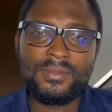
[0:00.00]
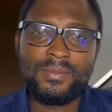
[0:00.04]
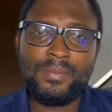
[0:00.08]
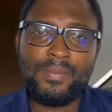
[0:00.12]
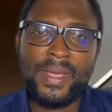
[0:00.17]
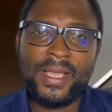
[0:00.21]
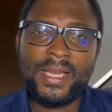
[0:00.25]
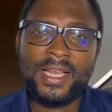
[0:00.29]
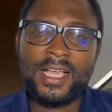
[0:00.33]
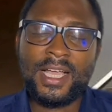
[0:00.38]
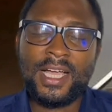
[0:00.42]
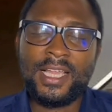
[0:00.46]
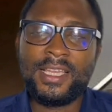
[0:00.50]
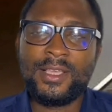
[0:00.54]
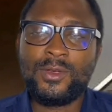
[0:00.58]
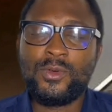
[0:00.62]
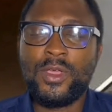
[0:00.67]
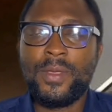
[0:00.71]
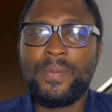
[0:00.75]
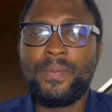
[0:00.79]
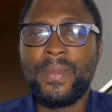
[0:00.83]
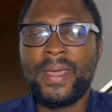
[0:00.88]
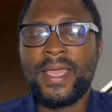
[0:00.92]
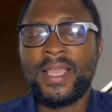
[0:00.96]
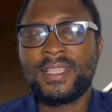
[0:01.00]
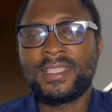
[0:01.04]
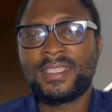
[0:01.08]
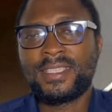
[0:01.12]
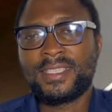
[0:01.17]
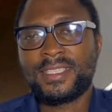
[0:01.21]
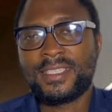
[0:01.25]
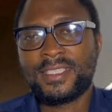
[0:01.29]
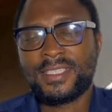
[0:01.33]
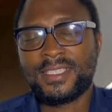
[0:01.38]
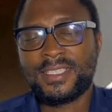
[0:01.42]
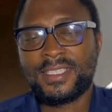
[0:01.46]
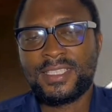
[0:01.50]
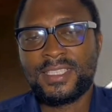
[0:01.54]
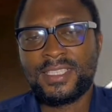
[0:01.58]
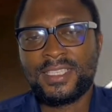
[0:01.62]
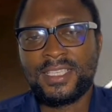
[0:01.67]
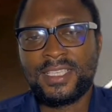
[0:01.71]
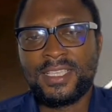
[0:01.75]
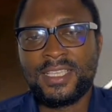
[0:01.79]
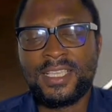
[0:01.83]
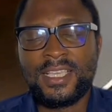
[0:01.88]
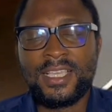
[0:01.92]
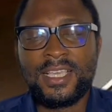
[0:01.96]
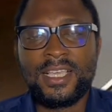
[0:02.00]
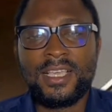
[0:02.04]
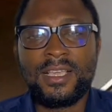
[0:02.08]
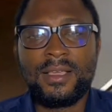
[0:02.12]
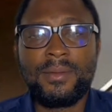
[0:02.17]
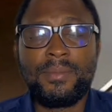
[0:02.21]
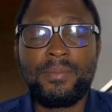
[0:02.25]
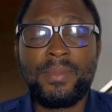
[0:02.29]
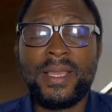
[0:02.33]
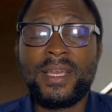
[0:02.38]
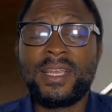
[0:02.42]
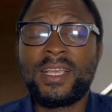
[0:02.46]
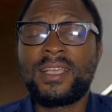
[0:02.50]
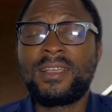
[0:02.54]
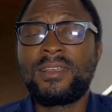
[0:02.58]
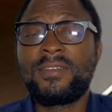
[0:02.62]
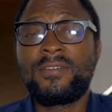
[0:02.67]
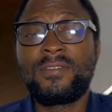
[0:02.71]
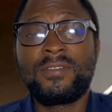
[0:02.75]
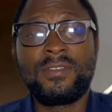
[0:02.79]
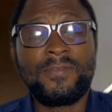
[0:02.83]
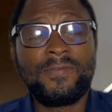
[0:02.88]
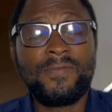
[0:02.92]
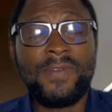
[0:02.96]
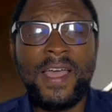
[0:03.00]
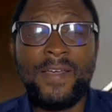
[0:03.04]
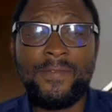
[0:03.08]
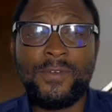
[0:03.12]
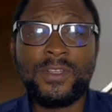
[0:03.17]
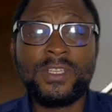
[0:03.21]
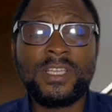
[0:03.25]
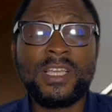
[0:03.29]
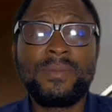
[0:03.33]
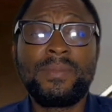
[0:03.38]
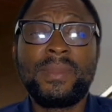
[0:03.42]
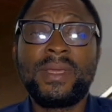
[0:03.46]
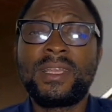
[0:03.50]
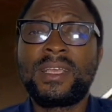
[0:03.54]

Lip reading: medical equipment, 500